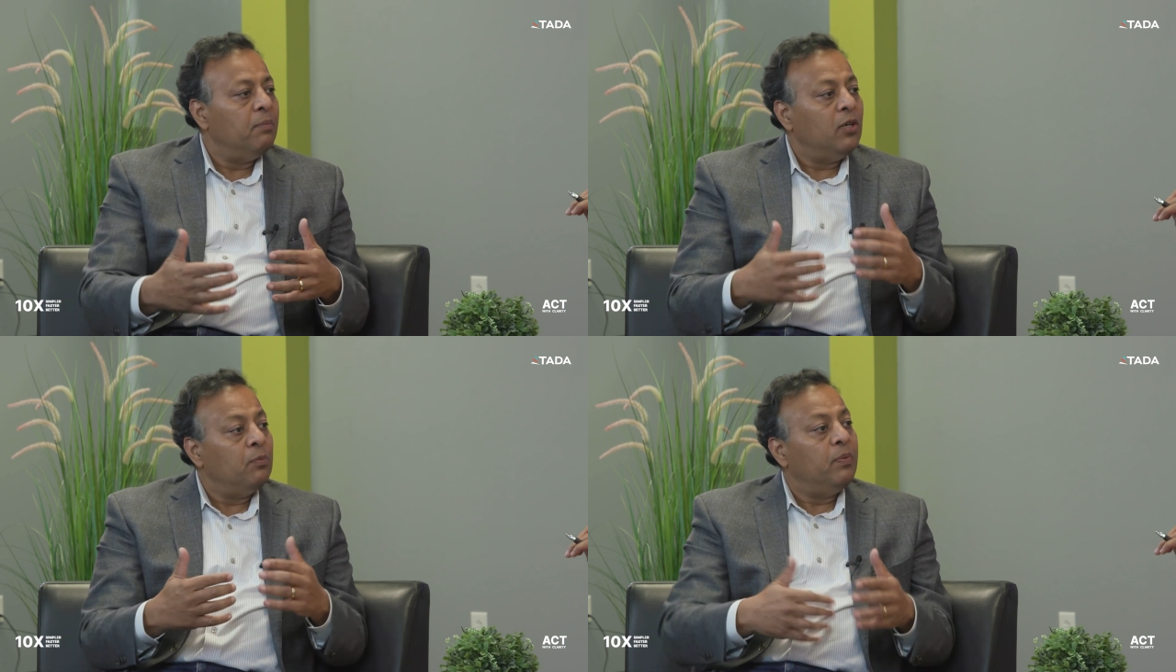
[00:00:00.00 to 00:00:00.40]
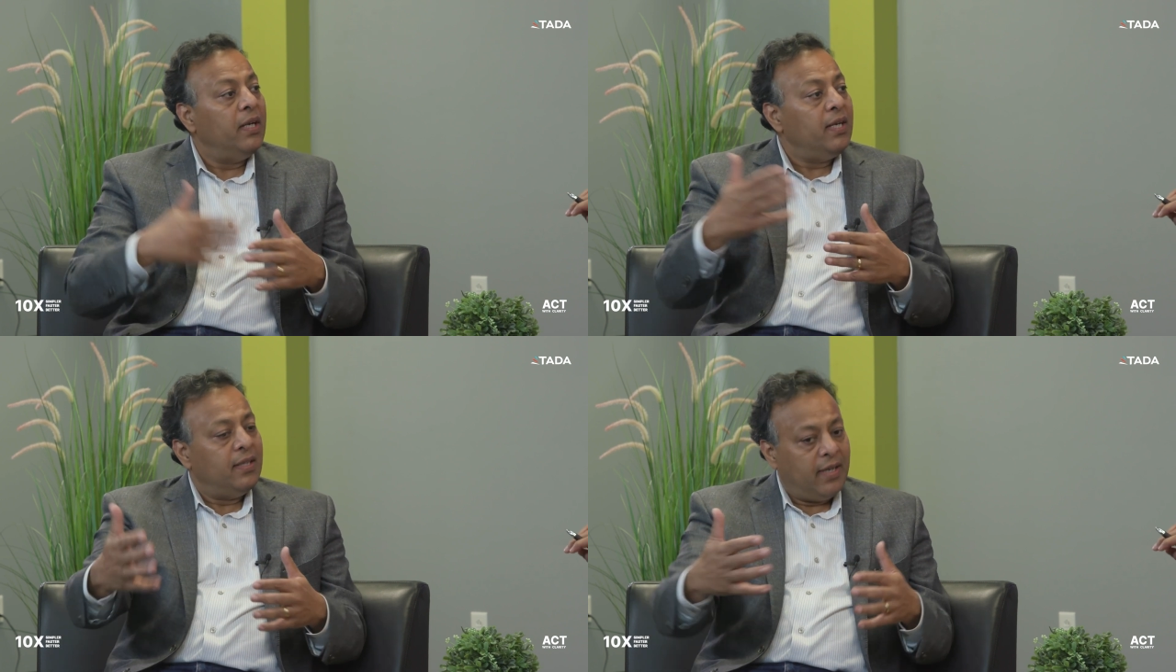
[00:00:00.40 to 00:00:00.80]
But to
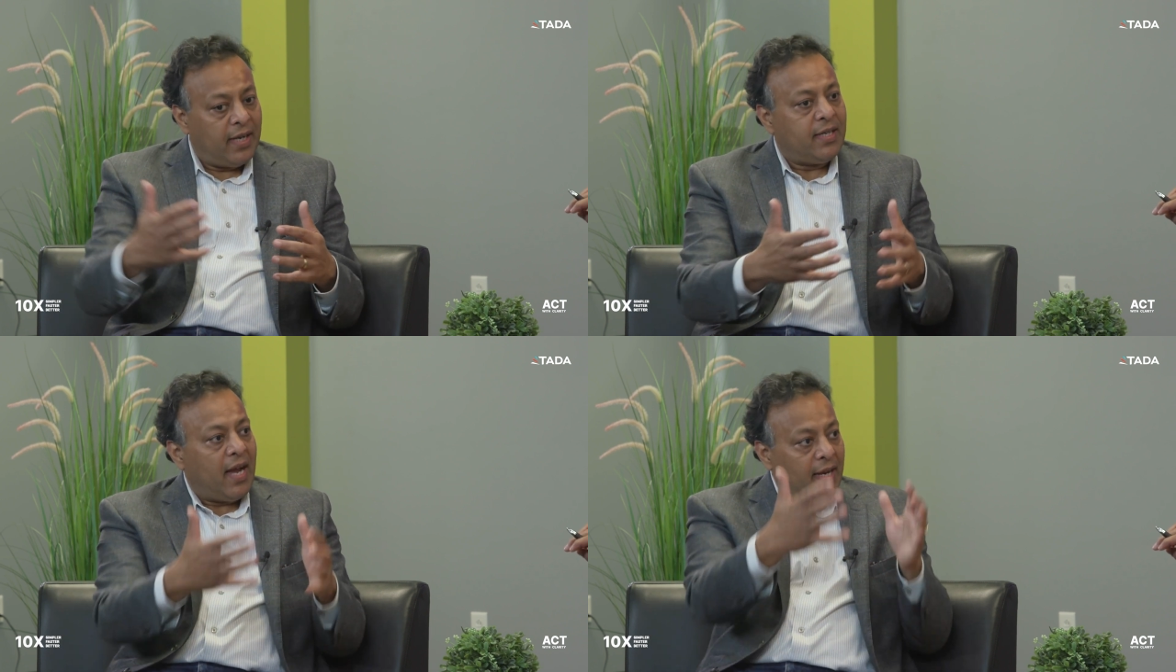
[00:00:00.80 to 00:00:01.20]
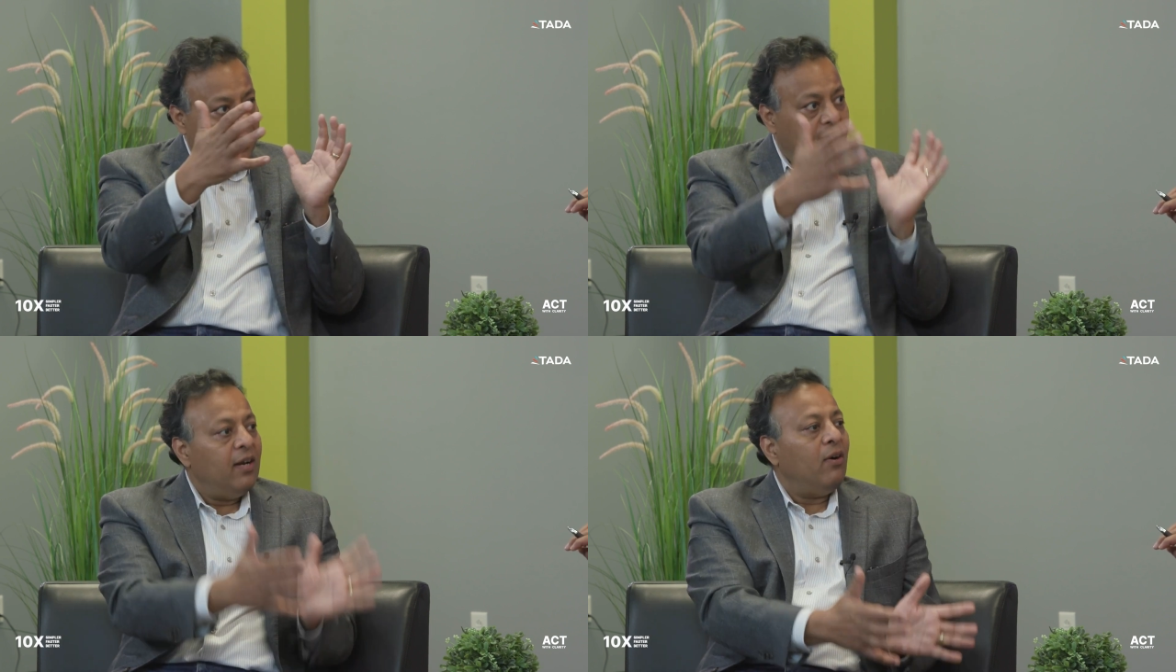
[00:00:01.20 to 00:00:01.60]
predict the next, I
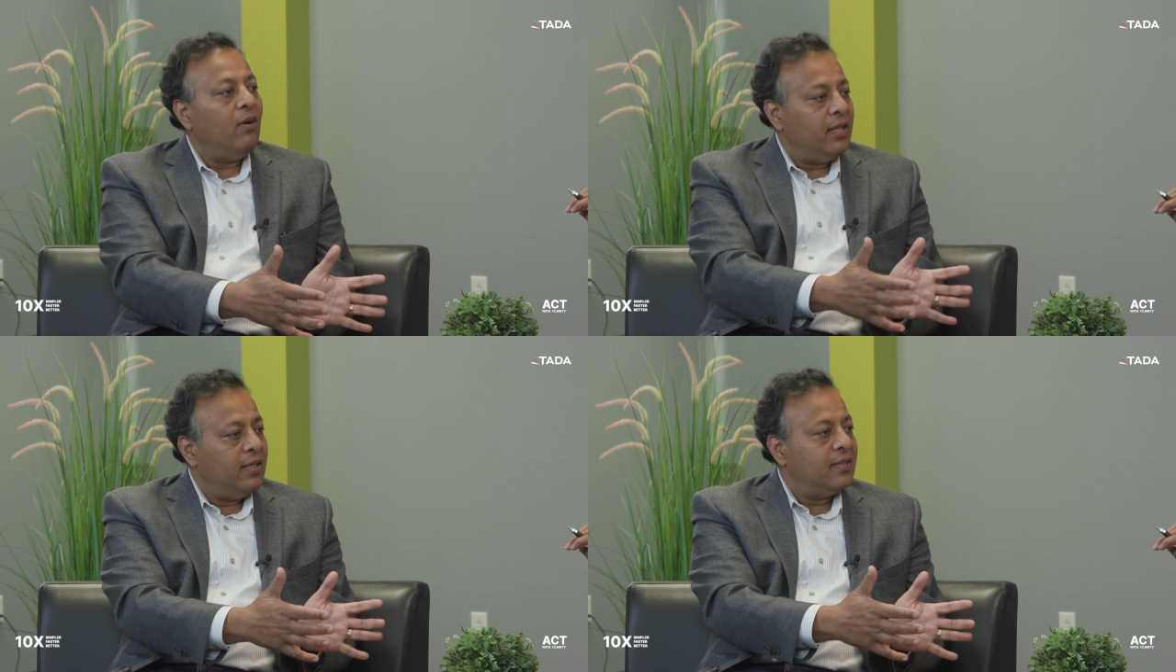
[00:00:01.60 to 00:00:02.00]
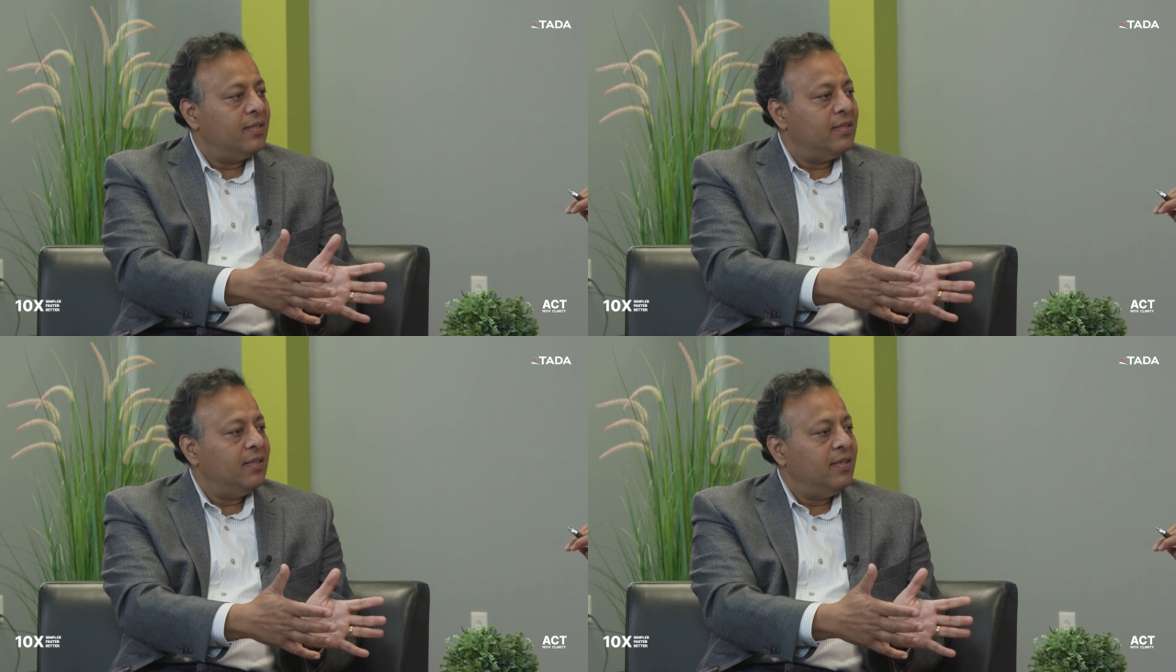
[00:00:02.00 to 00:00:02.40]
need all this